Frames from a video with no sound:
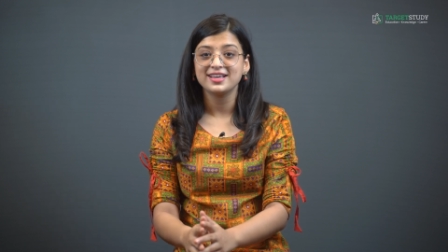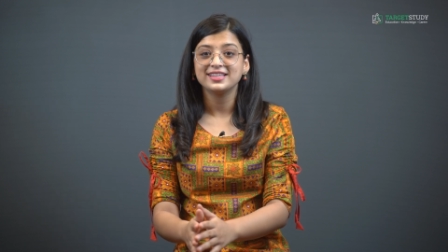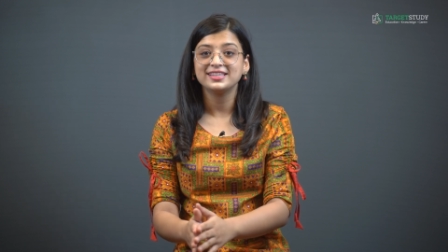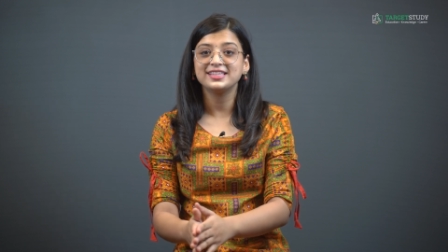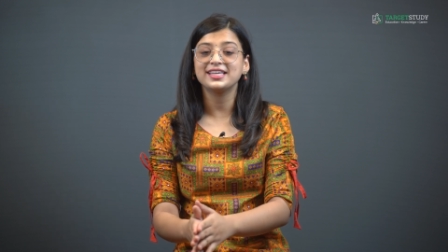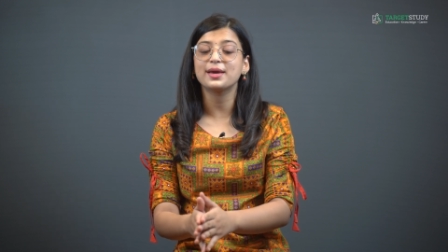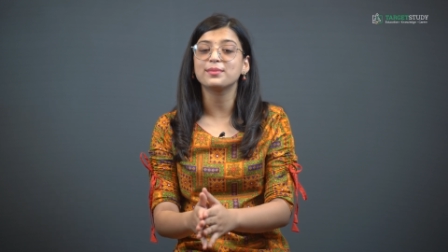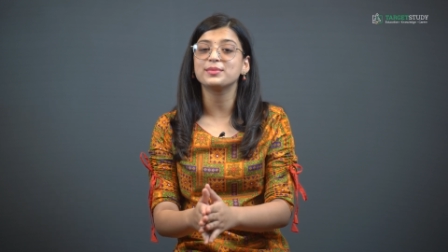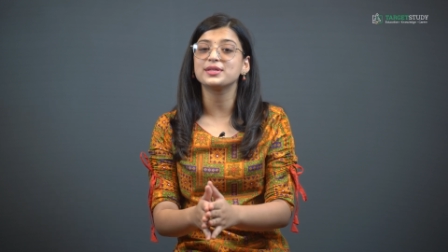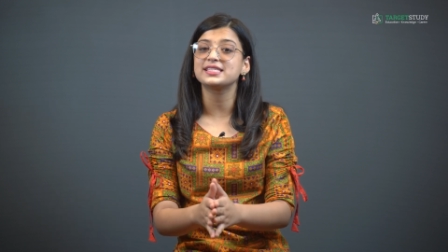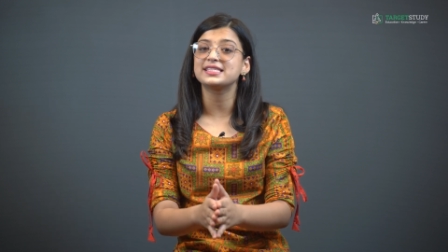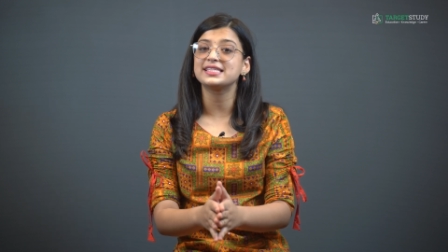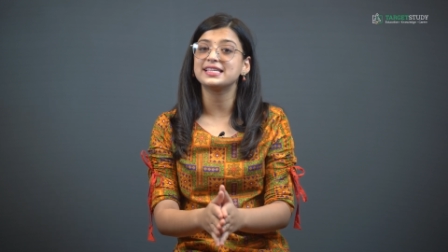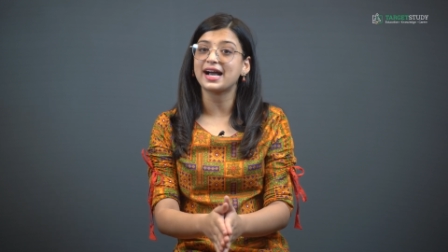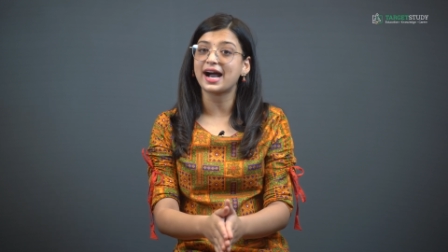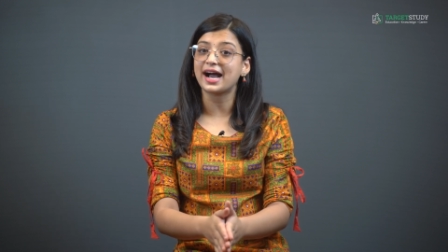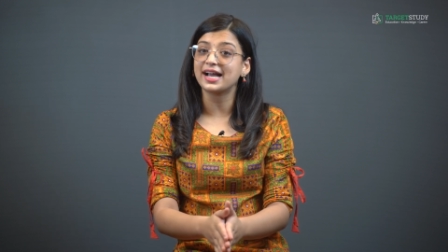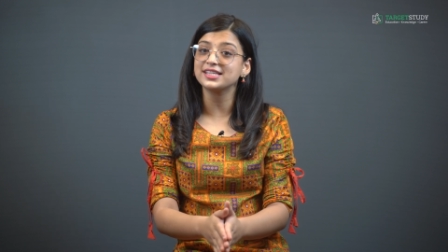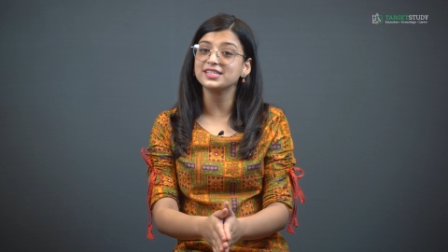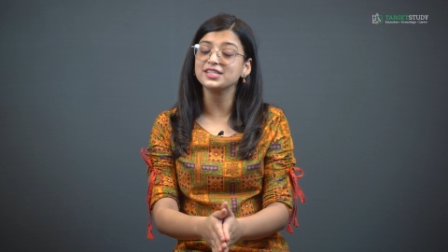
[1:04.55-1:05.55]
The MSc
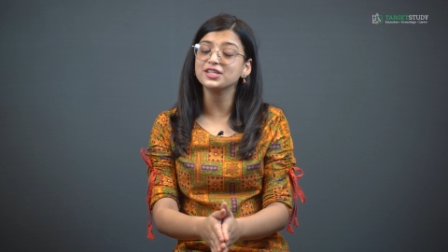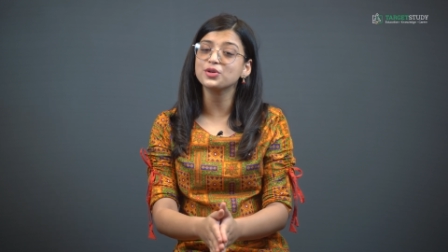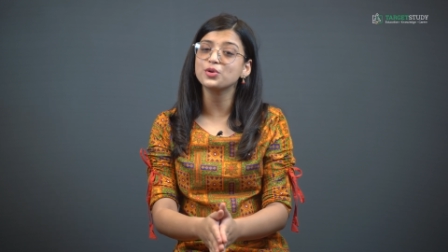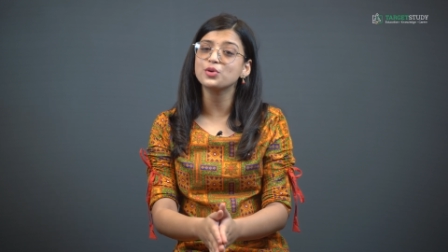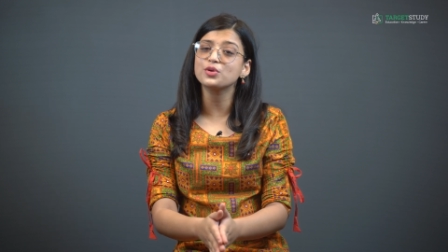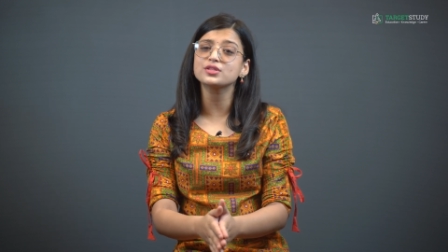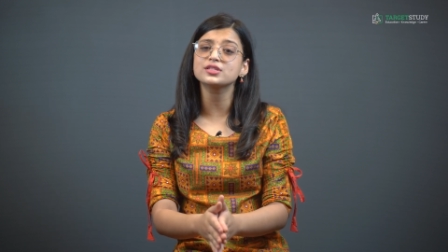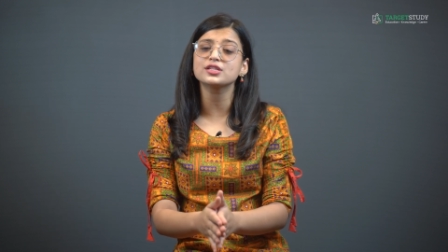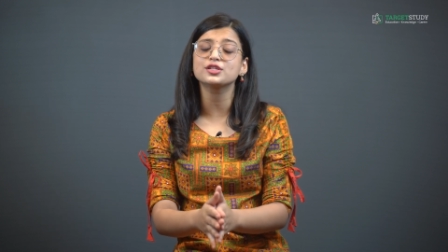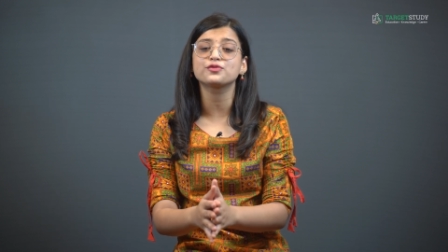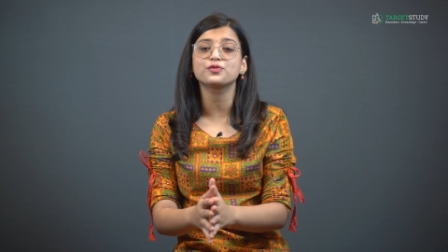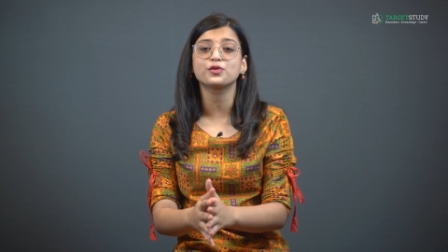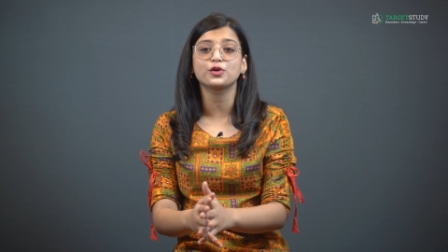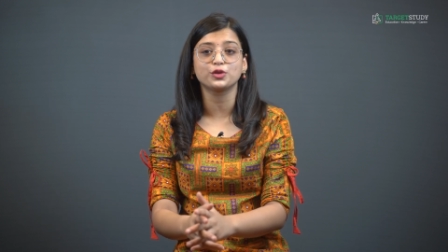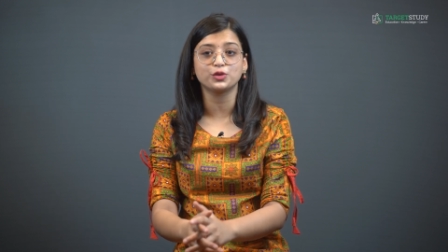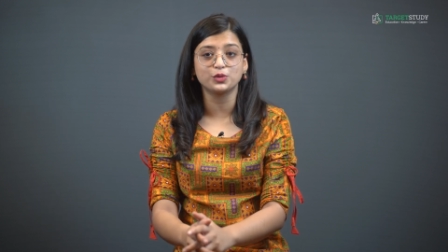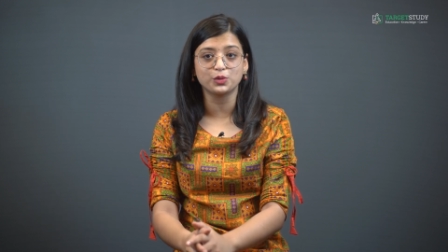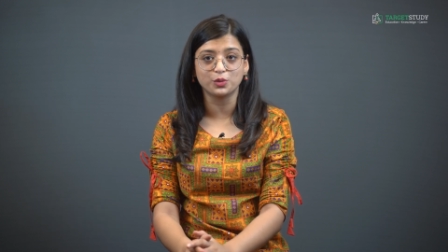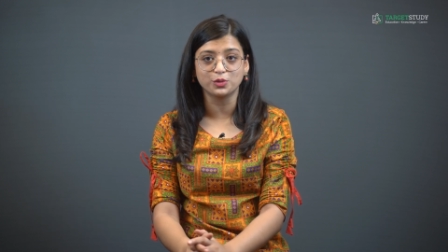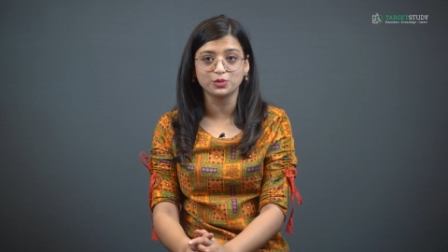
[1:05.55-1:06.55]
IT course is for
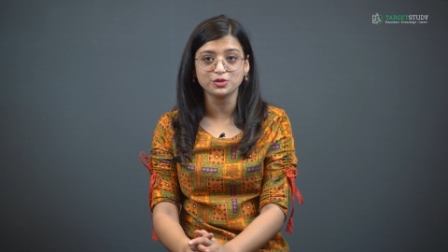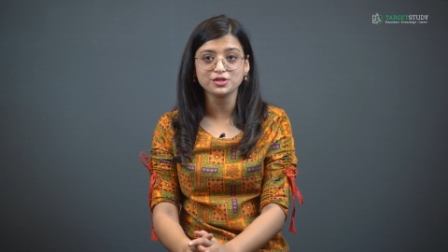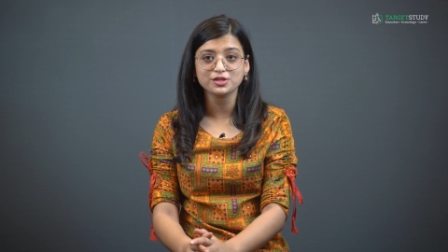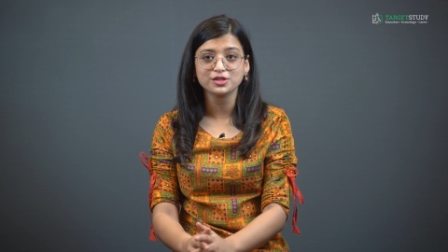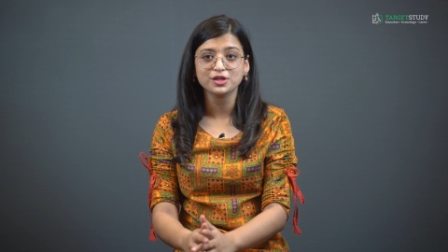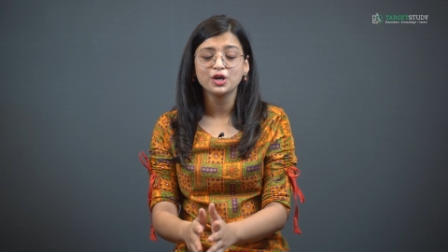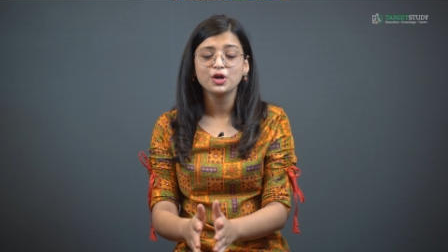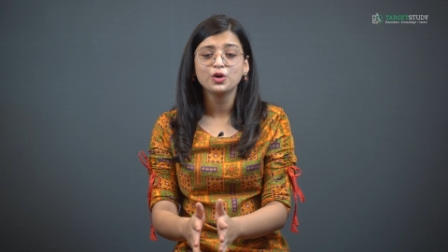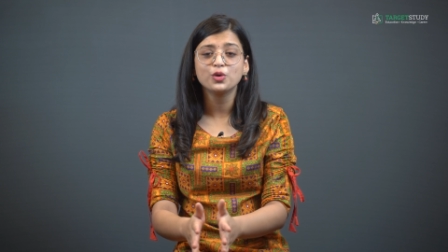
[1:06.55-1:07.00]
those